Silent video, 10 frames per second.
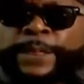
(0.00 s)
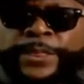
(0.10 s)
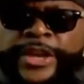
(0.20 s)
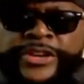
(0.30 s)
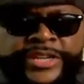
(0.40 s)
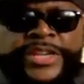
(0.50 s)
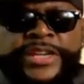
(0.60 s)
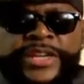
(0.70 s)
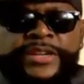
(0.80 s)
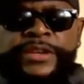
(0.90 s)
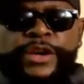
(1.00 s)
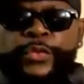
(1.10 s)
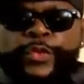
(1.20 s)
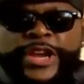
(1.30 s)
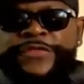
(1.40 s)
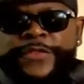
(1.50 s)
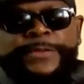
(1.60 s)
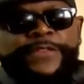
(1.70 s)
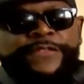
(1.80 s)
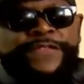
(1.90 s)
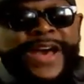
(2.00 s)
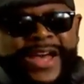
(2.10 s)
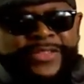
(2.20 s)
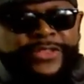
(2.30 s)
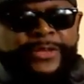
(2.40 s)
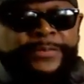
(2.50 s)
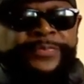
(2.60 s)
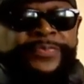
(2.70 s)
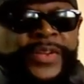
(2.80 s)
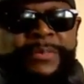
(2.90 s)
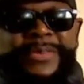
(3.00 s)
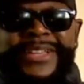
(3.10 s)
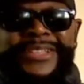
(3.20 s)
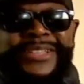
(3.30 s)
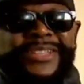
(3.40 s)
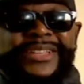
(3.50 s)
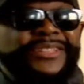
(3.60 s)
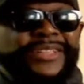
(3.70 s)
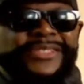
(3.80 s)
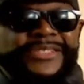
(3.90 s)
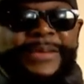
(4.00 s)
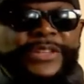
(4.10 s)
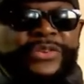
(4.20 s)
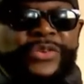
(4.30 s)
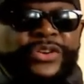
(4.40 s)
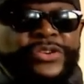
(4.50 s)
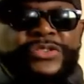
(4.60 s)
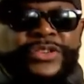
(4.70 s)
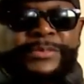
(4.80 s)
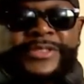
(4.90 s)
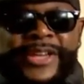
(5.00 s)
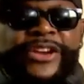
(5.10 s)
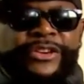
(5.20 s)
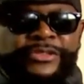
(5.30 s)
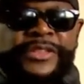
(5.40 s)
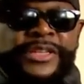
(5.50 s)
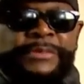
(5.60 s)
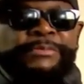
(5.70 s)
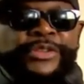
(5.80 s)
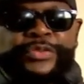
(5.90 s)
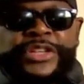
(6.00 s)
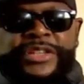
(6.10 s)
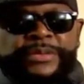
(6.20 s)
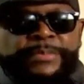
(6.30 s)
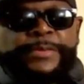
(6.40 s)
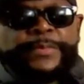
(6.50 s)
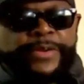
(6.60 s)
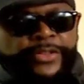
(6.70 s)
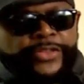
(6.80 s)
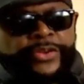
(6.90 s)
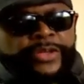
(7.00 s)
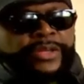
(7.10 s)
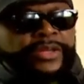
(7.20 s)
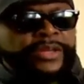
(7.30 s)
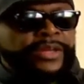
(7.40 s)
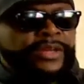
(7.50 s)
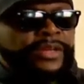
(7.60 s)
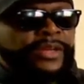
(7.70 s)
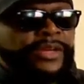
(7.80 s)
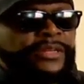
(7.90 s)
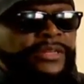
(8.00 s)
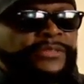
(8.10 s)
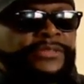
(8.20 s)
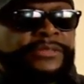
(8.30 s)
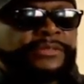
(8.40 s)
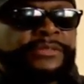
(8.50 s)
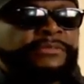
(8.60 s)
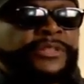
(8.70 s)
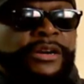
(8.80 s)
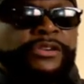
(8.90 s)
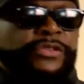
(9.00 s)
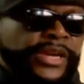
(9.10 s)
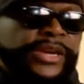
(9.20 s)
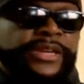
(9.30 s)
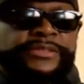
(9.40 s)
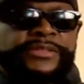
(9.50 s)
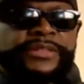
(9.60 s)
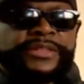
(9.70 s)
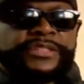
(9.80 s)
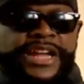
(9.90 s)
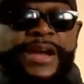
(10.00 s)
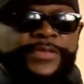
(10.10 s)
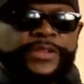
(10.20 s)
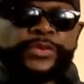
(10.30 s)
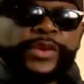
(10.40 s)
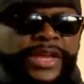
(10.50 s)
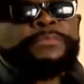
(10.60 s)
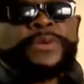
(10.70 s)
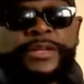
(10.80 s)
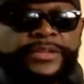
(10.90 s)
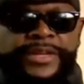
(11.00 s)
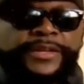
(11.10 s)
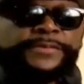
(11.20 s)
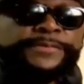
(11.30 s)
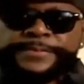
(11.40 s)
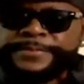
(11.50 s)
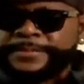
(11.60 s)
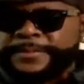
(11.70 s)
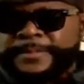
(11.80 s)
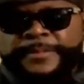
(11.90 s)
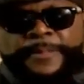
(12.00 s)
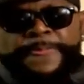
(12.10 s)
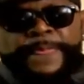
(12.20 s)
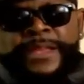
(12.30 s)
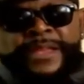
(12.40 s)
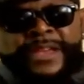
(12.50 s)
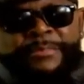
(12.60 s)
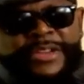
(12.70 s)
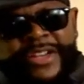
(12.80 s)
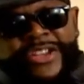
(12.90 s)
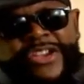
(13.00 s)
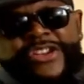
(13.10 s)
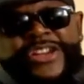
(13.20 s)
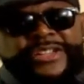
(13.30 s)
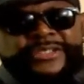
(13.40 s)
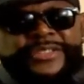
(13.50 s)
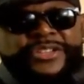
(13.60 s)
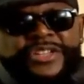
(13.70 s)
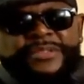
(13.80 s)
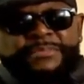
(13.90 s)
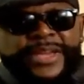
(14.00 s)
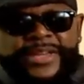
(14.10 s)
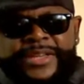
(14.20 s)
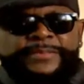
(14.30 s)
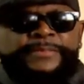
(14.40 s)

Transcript: their kid away from the father, I mean, it's something going on upstairs between the baby mother and this dog-ass adopted grandmother now. I mean, here it is, a good man.